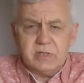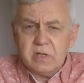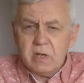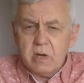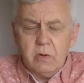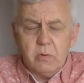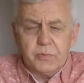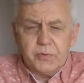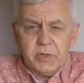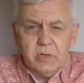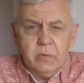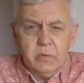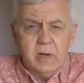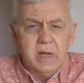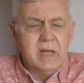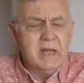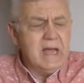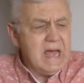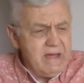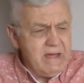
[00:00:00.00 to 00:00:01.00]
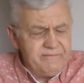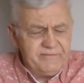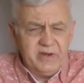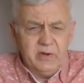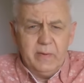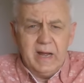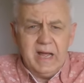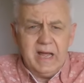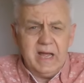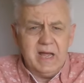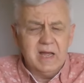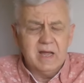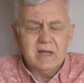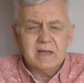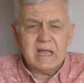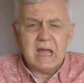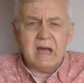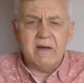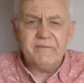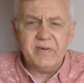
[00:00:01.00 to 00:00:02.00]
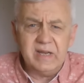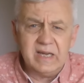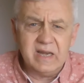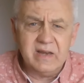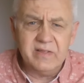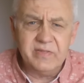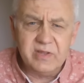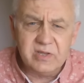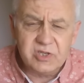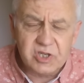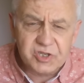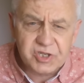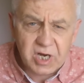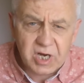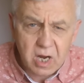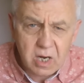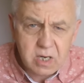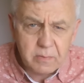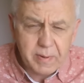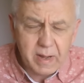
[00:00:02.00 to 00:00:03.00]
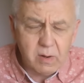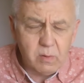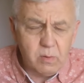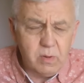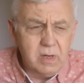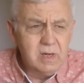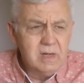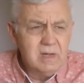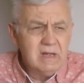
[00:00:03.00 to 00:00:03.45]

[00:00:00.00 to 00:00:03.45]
I go through everywhere. Can't find anything to talk about.